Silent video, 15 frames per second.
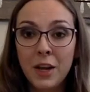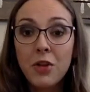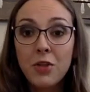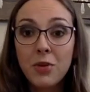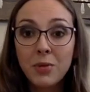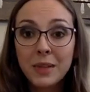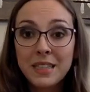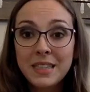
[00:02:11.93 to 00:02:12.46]

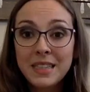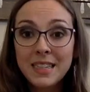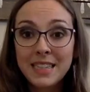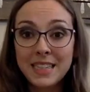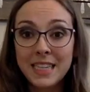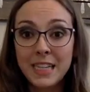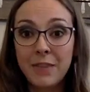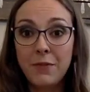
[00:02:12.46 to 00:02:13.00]
The reason is,
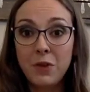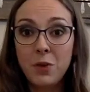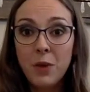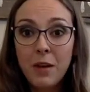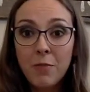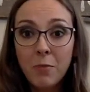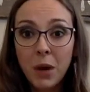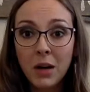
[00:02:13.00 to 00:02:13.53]
if you
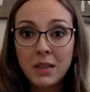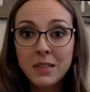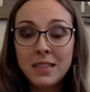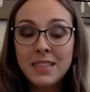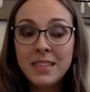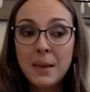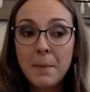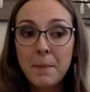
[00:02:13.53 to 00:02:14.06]
have
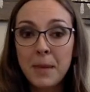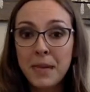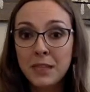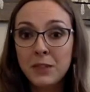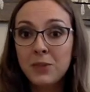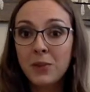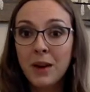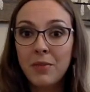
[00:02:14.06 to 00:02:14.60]
boxes and
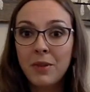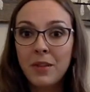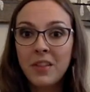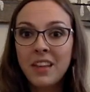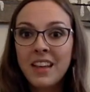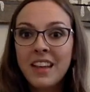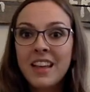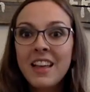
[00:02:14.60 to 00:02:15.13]
bins for
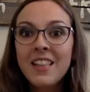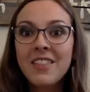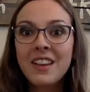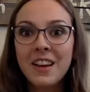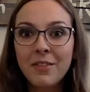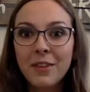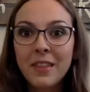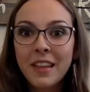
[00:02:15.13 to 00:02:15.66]
everything, then
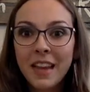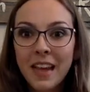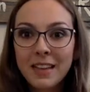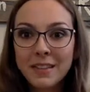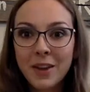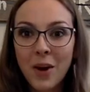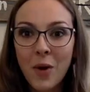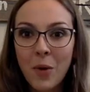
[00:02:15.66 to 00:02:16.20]
everything has
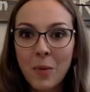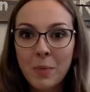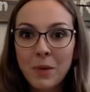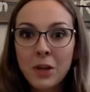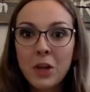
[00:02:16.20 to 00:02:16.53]
a home.